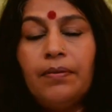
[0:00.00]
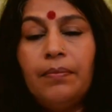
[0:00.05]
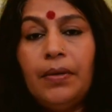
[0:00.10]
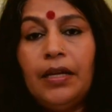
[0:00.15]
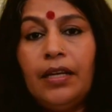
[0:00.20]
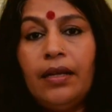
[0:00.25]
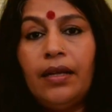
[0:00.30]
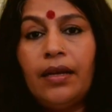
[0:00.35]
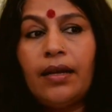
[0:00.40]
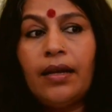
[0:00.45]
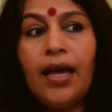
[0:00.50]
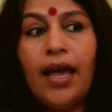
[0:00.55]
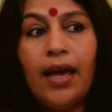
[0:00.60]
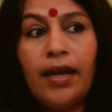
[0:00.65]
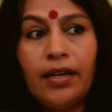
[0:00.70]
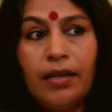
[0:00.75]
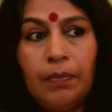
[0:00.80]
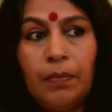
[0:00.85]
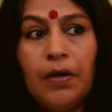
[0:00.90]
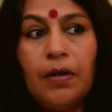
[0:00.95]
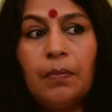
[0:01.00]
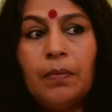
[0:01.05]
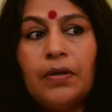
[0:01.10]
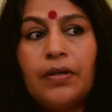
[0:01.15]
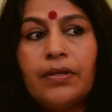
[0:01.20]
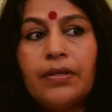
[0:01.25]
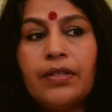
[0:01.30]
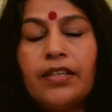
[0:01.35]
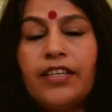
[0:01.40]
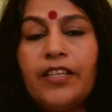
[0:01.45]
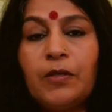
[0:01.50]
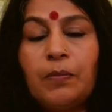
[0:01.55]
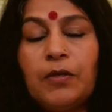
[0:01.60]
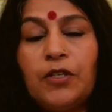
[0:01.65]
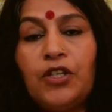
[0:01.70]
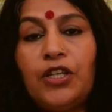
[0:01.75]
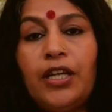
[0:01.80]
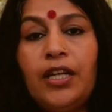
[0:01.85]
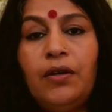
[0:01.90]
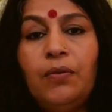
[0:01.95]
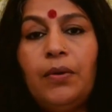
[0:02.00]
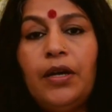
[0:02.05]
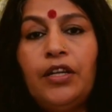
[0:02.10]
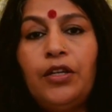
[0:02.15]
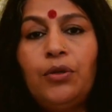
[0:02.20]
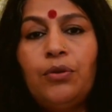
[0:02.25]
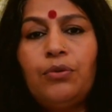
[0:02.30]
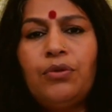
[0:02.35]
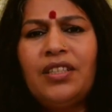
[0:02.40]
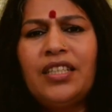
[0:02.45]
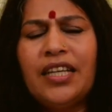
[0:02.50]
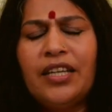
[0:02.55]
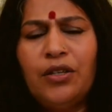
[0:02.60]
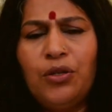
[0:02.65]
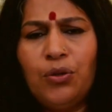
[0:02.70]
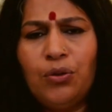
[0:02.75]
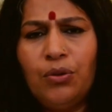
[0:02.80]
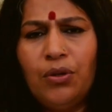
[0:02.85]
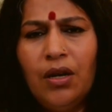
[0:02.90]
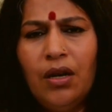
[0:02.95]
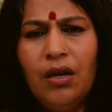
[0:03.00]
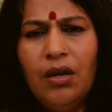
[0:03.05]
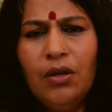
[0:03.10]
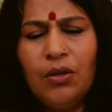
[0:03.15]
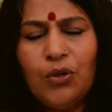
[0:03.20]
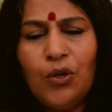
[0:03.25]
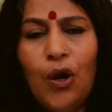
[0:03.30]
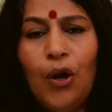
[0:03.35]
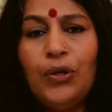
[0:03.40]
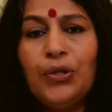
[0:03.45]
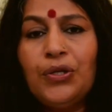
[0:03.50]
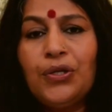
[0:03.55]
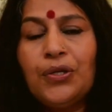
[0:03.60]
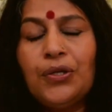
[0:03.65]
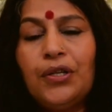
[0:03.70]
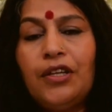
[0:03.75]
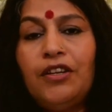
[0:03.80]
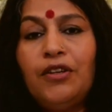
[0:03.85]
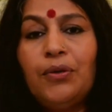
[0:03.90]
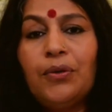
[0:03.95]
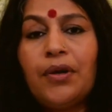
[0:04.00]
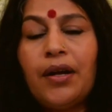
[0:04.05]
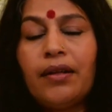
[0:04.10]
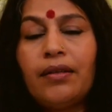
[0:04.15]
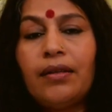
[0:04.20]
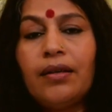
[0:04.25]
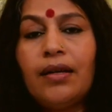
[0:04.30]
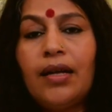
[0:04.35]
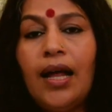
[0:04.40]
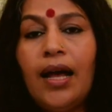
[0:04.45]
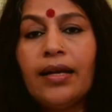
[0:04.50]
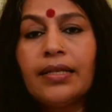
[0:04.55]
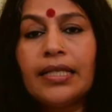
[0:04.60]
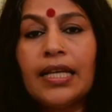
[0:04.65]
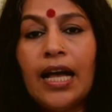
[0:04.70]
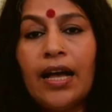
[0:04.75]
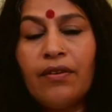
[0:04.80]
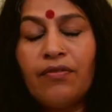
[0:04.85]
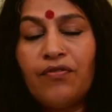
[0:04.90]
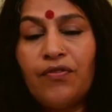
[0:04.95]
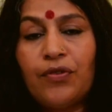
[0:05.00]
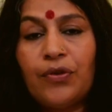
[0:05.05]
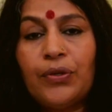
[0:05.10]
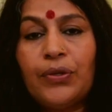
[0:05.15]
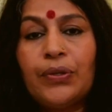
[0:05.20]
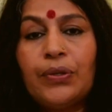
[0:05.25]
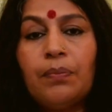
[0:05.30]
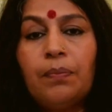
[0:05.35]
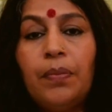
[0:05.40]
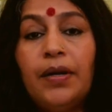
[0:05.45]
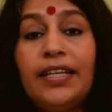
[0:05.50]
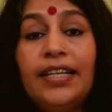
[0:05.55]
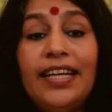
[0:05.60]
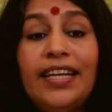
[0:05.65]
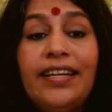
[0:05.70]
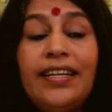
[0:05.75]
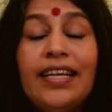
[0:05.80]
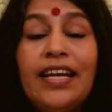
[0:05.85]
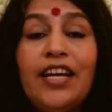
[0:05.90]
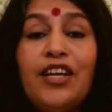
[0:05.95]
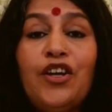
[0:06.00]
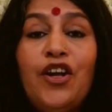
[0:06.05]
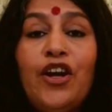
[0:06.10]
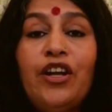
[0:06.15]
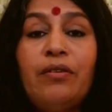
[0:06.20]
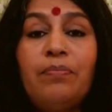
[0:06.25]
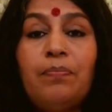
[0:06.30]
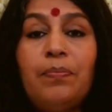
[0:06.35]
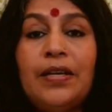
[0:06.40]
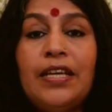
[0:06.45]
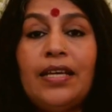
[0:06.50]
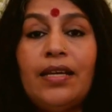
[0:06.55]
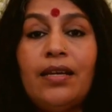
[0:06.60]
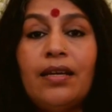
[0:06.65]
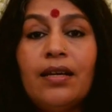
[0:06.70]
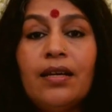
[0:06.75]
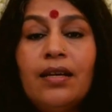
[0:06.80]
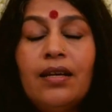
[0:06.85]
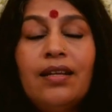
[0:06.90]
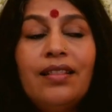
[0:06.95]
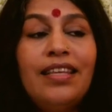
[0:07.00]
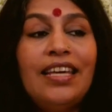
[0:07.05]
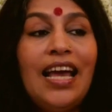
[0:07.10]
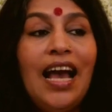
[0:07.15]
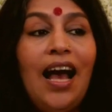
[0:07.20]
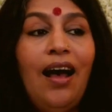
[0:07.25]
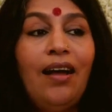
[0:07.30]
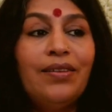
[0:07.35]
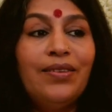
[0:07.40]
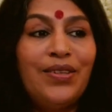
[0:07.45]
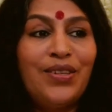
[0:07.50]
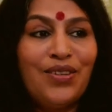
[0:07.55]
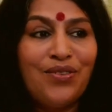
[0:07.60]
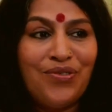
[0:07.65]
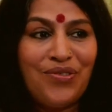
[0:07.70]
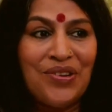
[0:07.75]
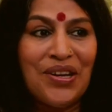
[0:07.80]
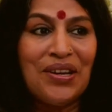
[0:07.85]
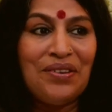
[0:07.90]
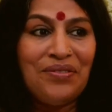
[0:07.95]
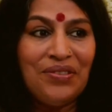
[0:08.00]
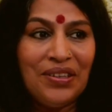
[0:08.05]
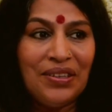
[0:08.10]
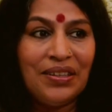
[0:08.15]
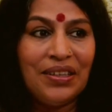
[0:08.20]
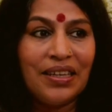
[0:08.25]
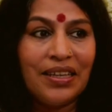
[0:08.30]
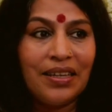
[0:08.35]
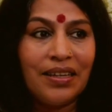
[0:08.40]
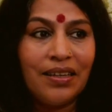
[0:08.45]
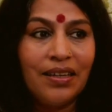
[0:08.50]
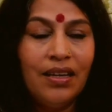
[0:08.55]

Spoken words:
a meaning and a purpose, especially when you tend to constantly look at the glass half full, but it cannot be the answer for everything.